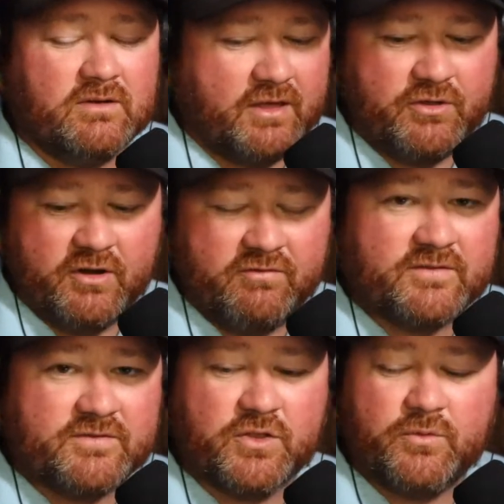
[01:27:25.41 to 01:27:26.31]

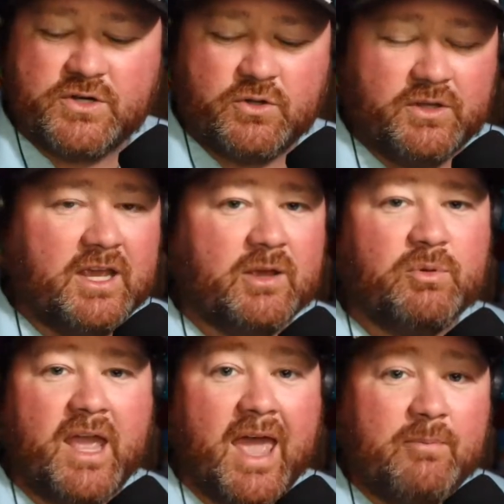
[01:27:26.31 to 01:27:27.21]
935 is the threshold. He can
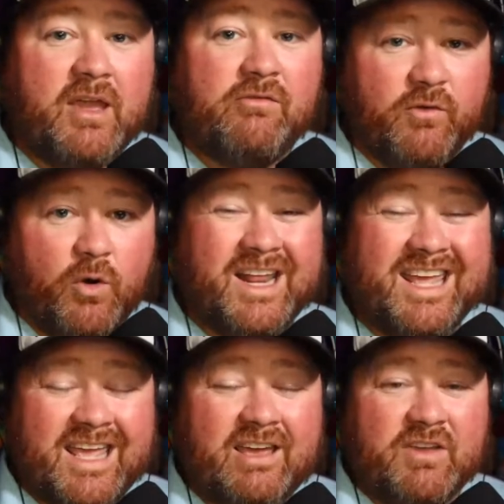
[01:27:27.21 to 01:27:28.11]
play
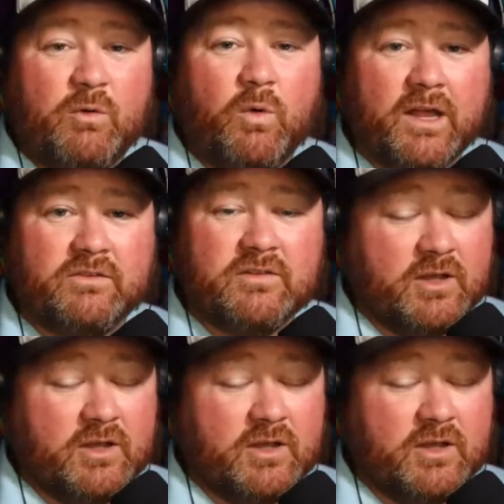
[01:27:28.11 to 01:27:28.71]
MA40 if he wants.